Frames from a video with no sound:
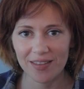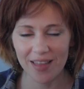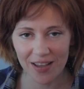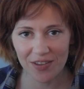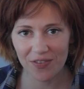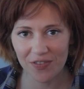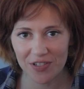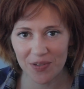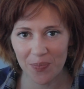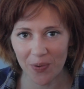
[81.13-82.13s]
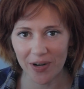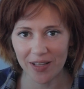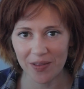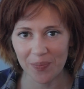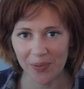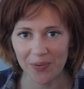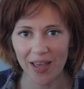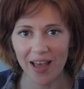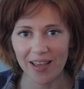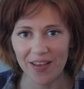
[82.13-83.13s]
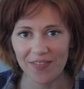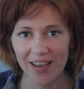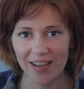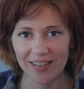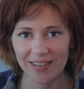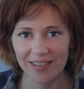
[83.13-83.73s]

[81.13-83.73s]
Thank you for supporting the Blue Cat Cafe.